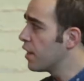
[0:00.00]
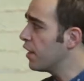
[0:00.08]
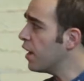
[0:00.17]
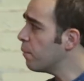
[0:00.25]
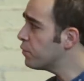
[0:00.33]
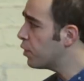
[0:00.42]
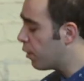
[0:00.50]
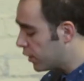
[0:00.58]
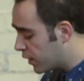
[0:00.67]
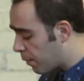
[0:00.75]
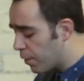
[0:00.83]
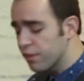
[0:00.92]
then I'm
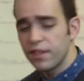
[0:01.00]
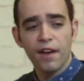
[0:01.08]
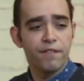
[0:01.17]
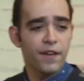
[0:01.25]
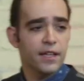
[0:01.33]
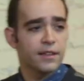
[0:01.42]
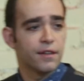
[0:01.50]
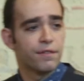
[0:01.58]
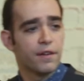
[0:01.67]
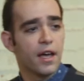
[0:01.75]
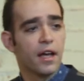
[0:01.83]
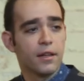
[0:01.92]
talking about the affective
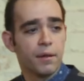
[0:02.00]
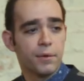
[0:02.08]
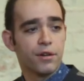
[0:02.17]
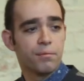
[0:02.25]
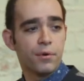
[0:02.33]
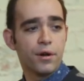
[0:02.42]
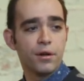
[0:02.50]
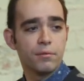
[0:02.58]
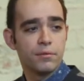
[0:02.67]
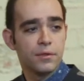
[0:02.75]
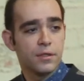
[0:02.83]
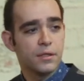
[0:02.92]
element of boredom.
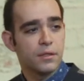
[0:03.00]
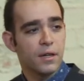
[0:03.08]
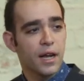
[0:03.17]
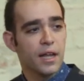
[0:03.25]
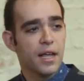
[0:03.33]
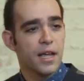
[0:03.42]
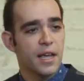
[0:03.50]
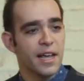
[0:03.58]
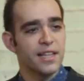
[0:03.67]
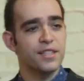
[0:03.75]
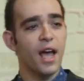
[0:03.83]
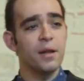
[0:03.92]
Right?
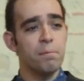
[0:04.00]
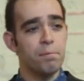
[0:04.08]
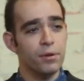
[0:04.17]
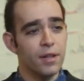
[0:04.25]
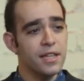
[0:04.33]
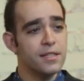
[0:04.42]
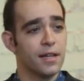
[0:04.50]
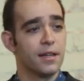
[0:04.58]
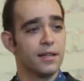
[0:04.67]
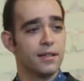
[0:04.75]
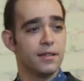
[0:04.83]
It's unpleasant.